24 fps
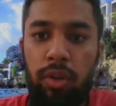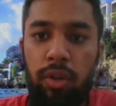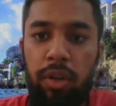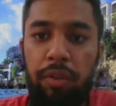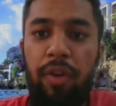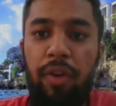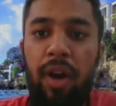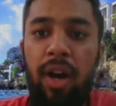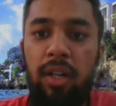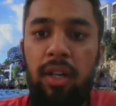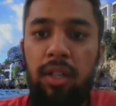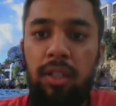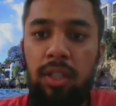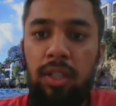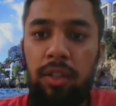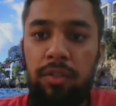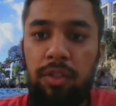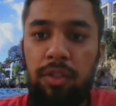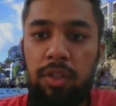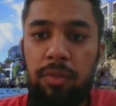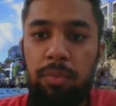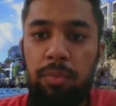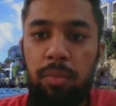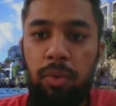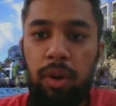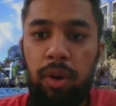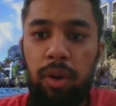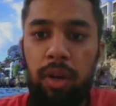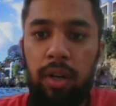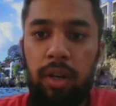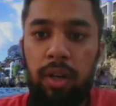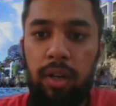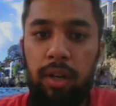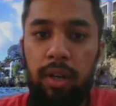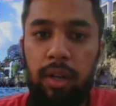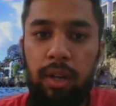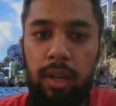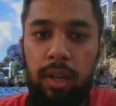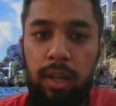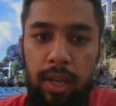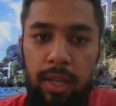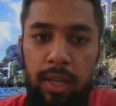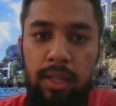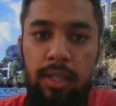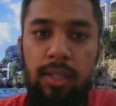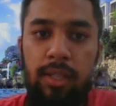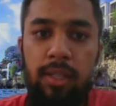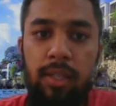So the Faculty of Sport
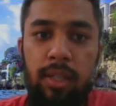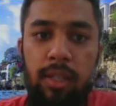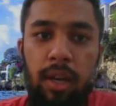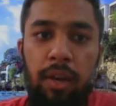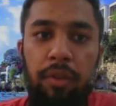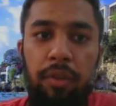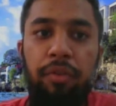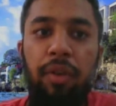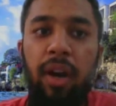is